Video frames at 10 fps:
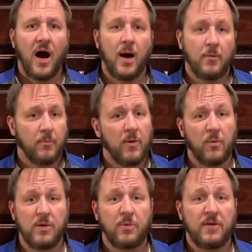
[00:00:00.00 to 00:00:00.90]

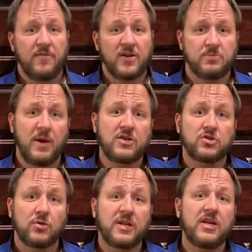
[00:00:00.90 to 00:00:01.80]
When you play fetch, make
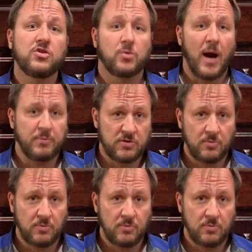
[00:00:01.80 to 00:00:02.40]
sure that he drops